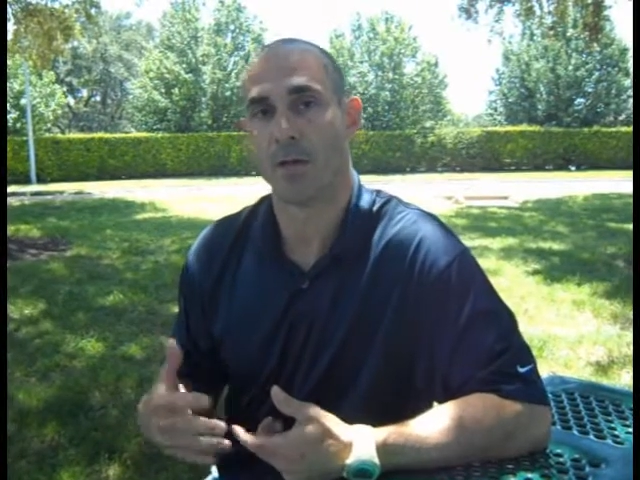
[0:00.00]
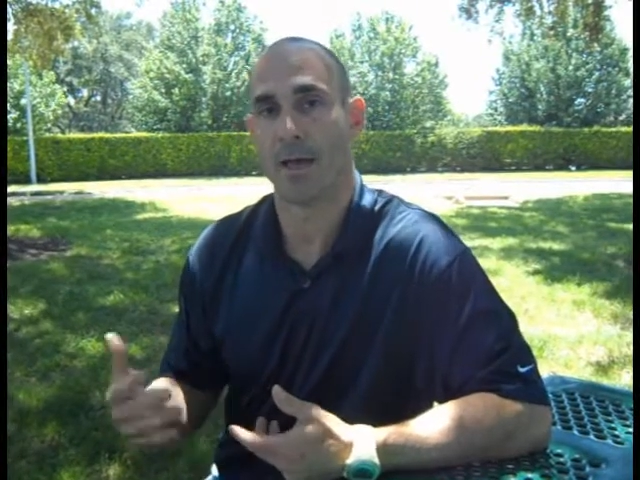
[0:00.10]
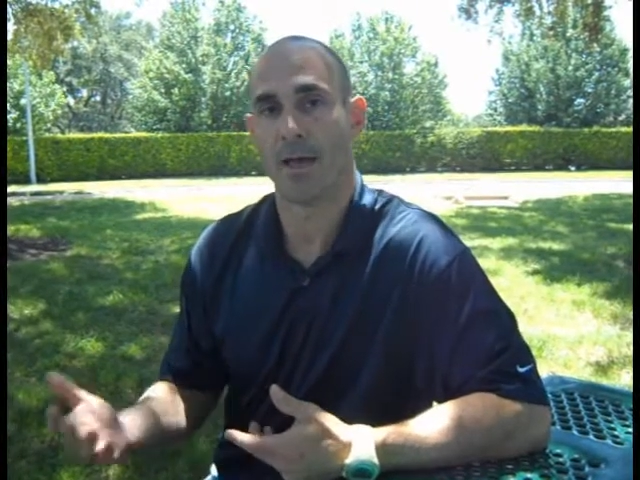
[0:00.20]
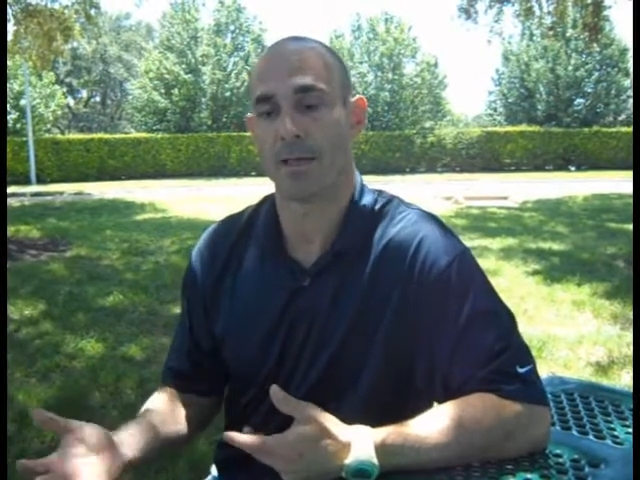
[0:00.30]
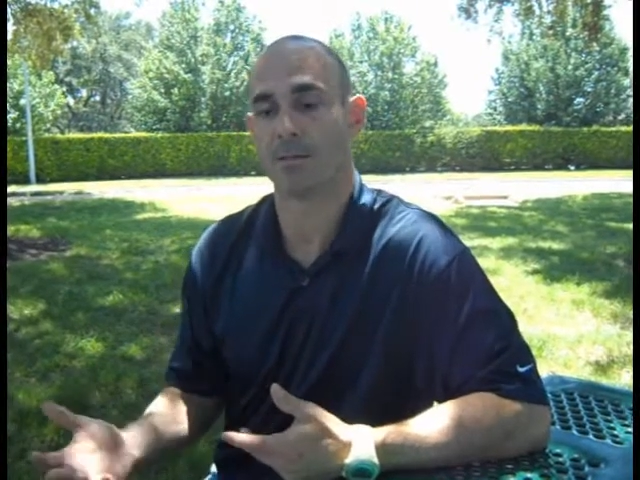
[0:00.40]

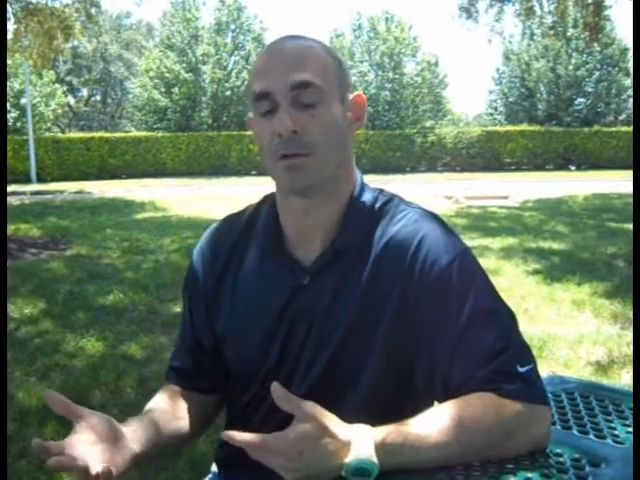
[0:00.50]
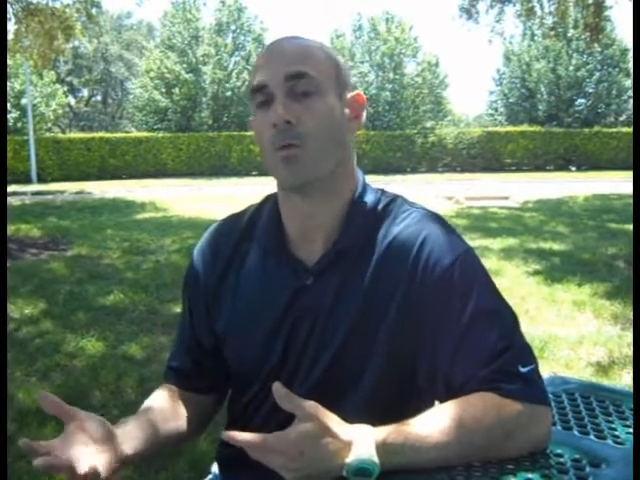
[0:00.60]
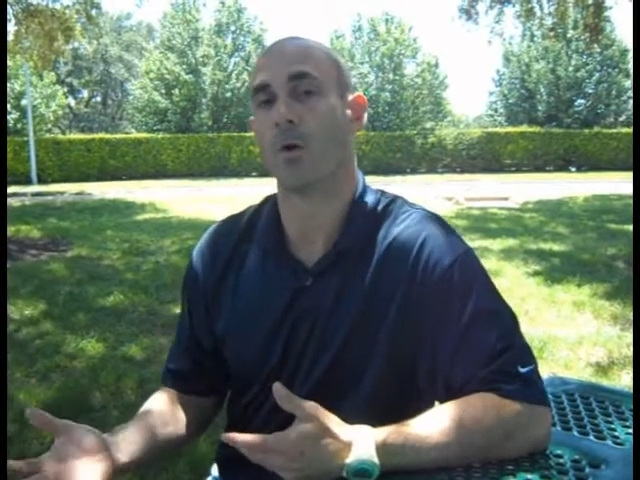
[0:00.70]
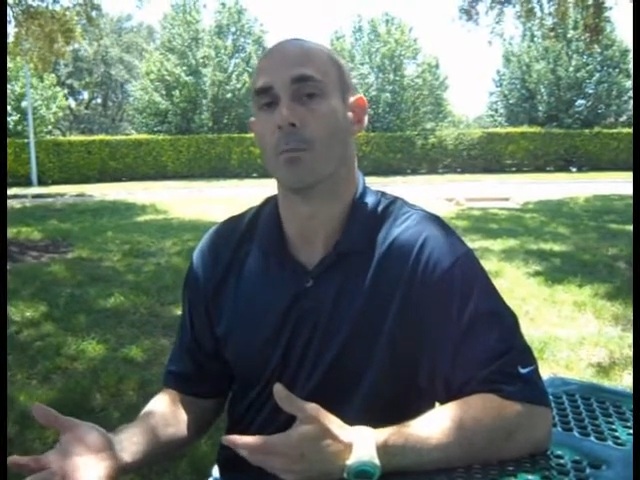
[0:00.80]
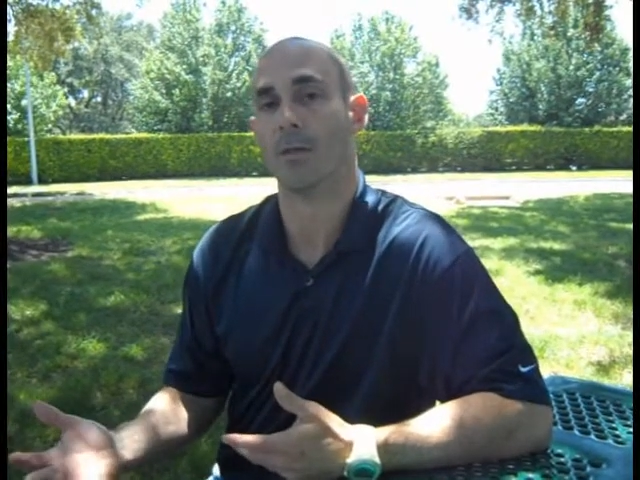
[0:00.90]
as a
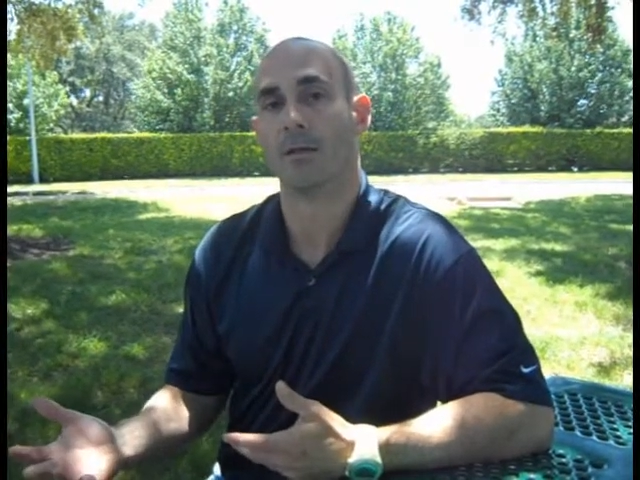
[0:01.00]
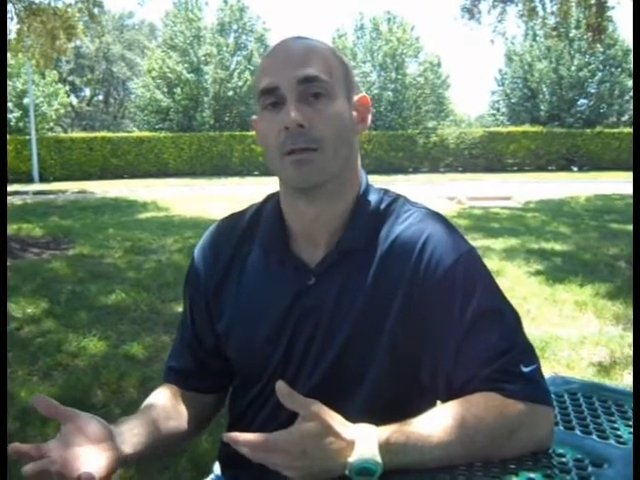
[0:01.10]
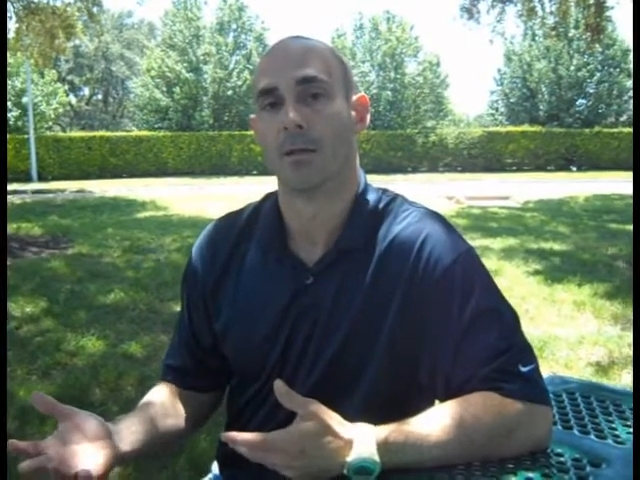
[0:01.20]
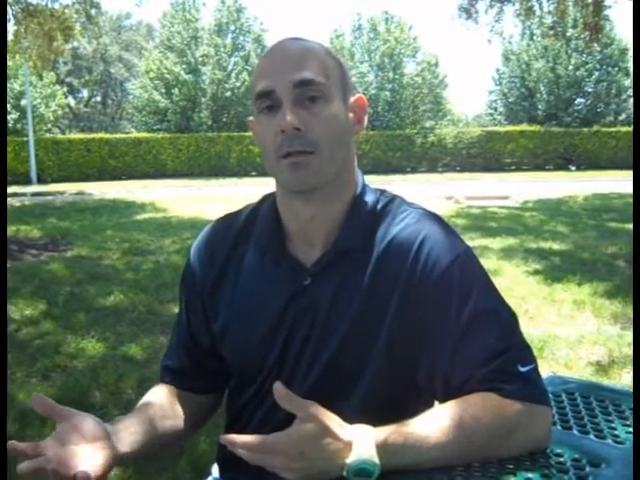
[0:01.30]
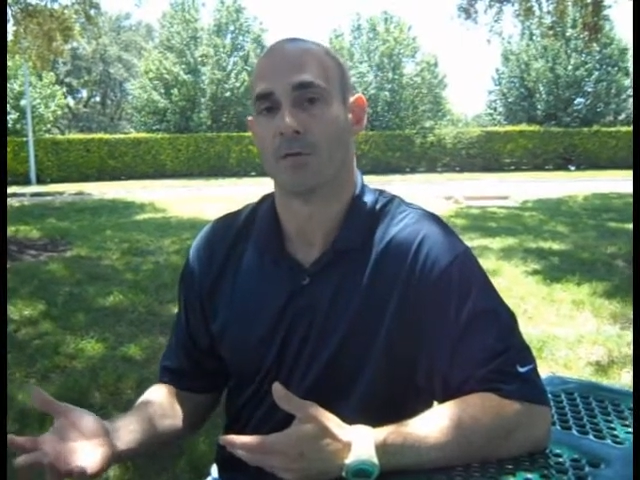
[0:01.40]
woman
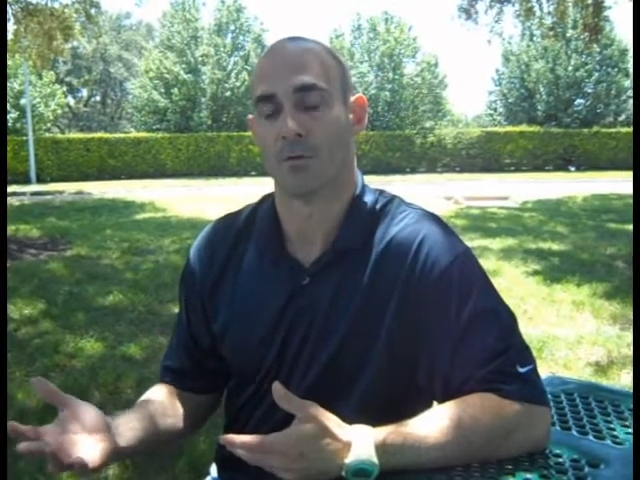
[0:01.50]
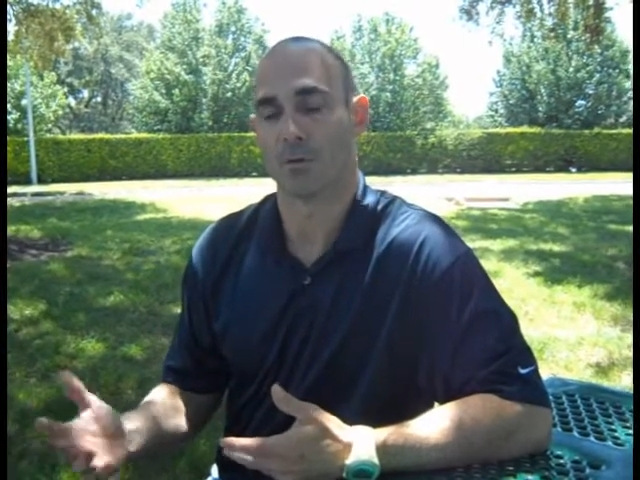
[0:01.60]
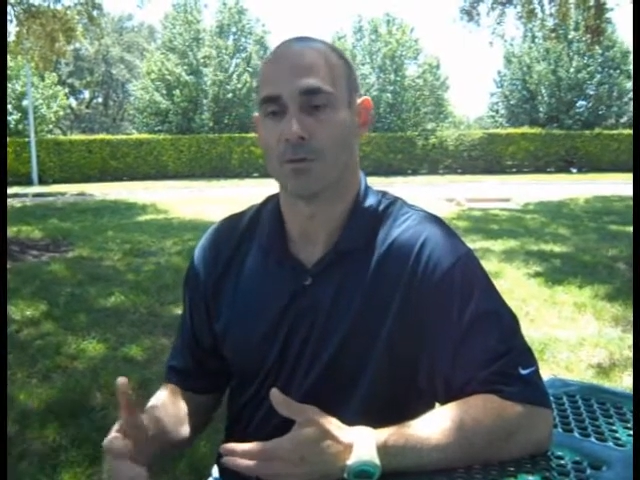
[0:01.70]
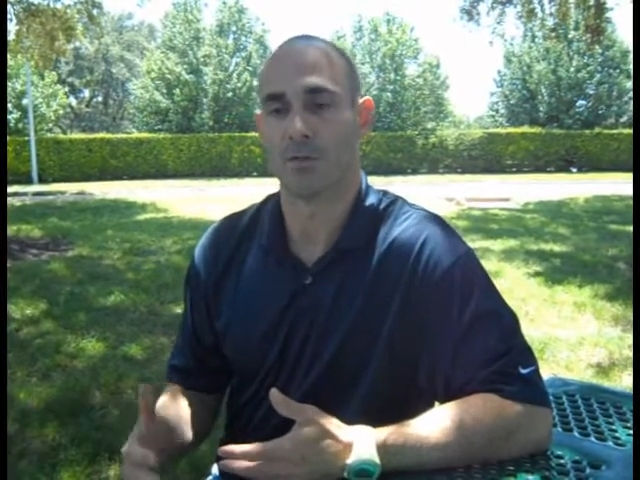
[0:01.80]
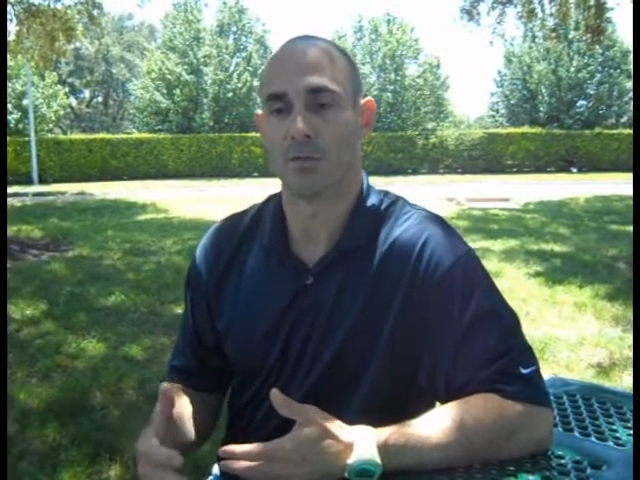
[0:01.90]

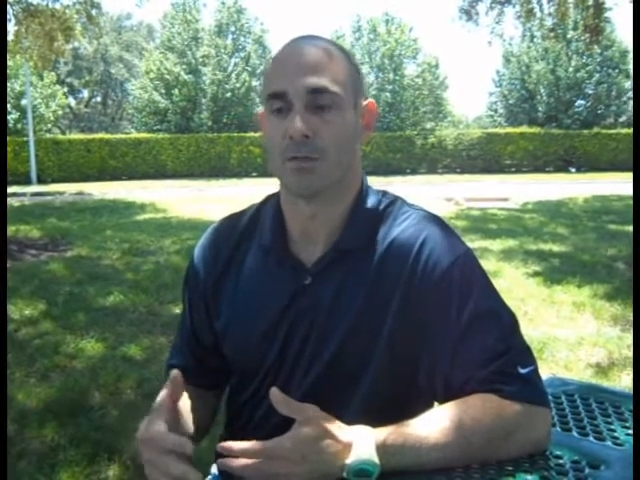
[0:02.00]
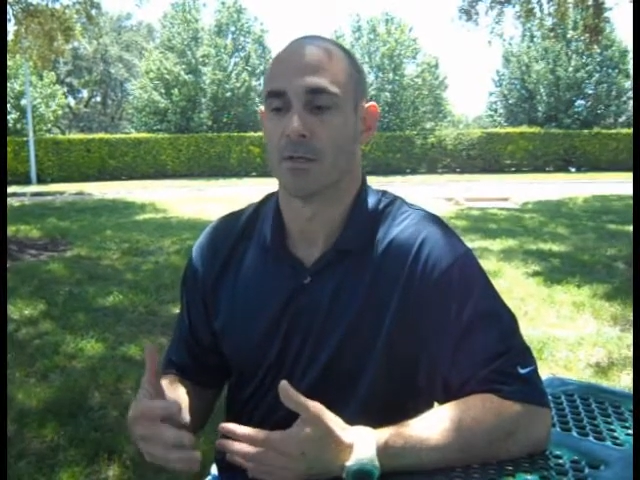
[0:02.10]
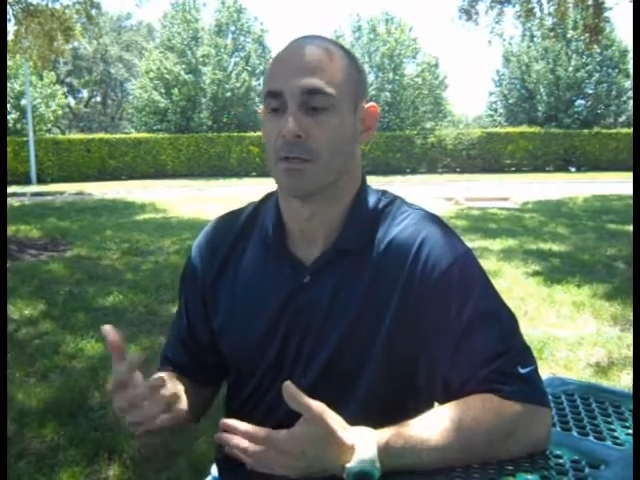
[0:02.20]
versus